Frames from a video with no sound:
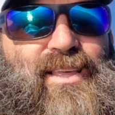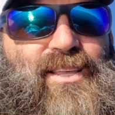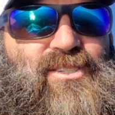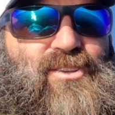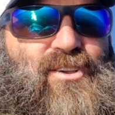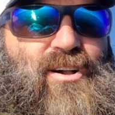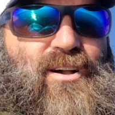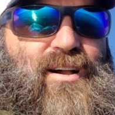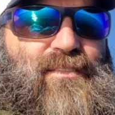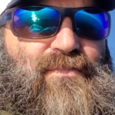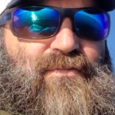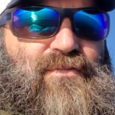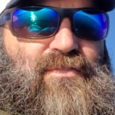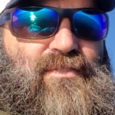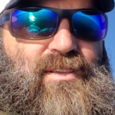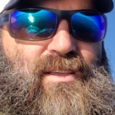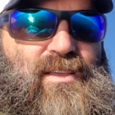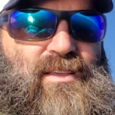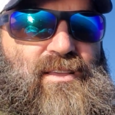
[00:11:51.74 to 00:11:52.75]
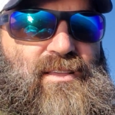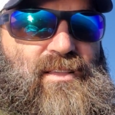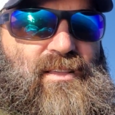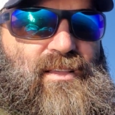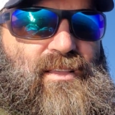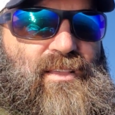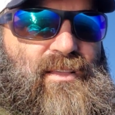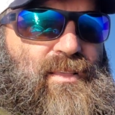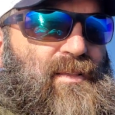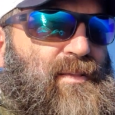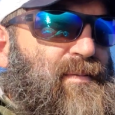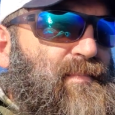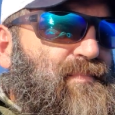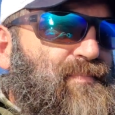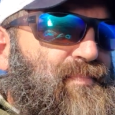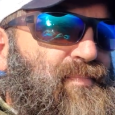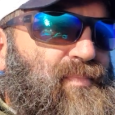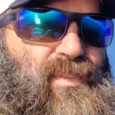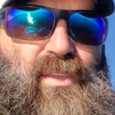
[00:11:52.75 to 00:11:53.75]
this off,
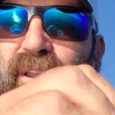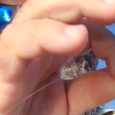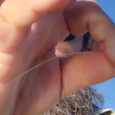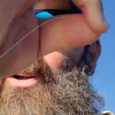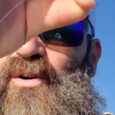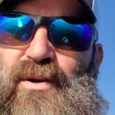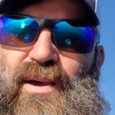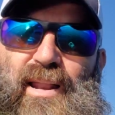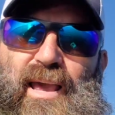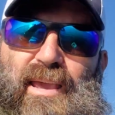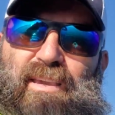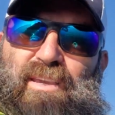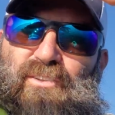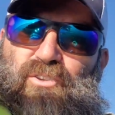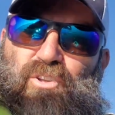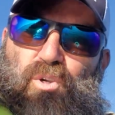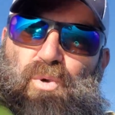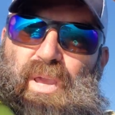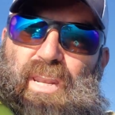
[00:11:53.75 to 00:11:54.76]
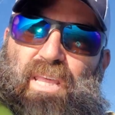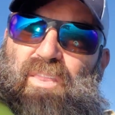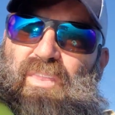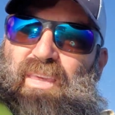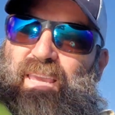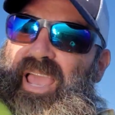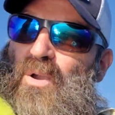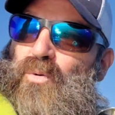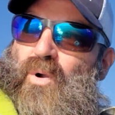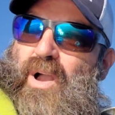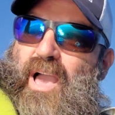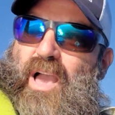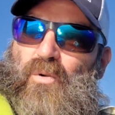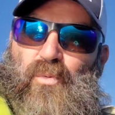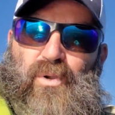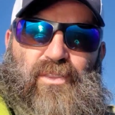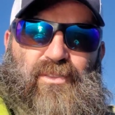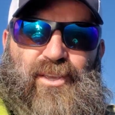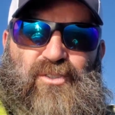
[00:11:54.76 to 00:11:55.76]
you know, and I can do anything I want
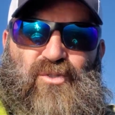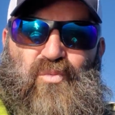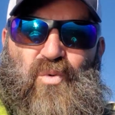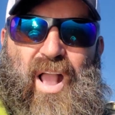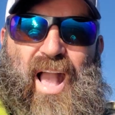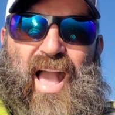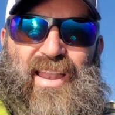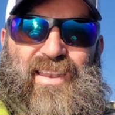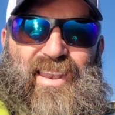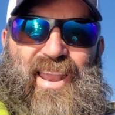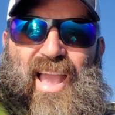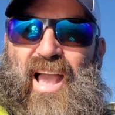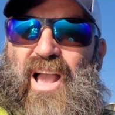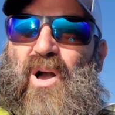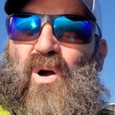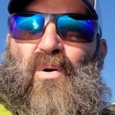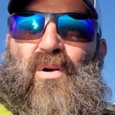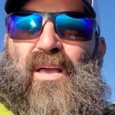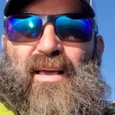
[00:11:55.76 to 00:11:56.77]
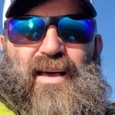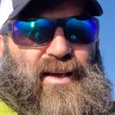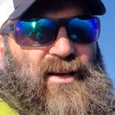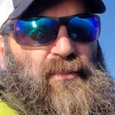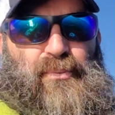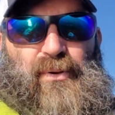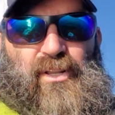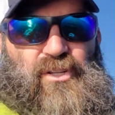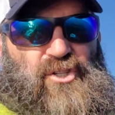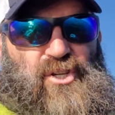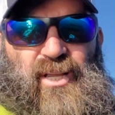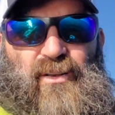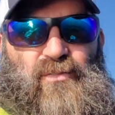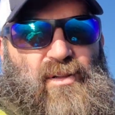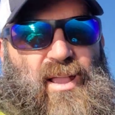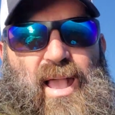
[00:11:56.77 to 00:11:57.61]
with this rod now. I can put a jigging